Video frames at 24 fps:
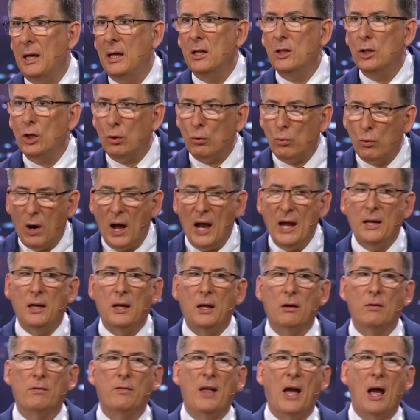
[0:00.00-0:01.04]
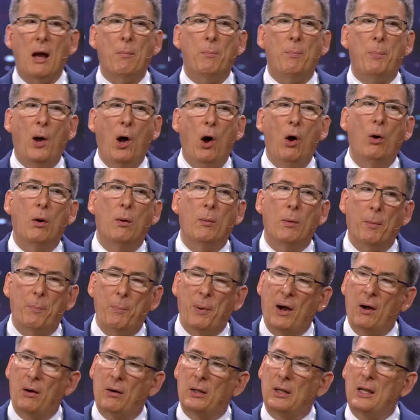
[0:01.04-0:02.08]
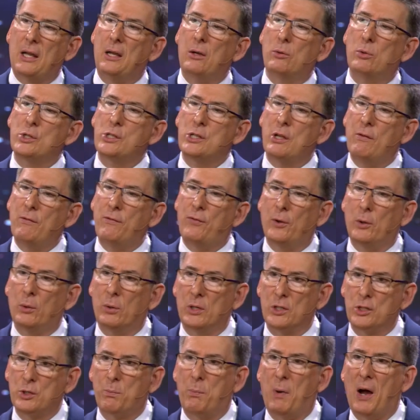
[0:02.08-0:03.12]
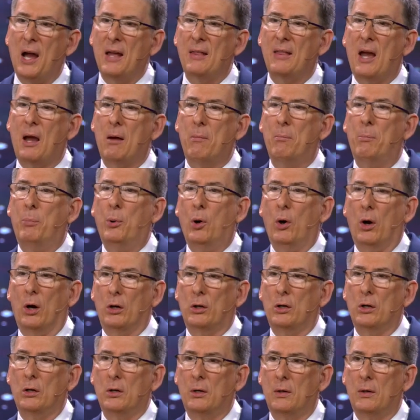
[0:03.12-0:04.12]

In the writing of that poem, apparently he was influenced by that book.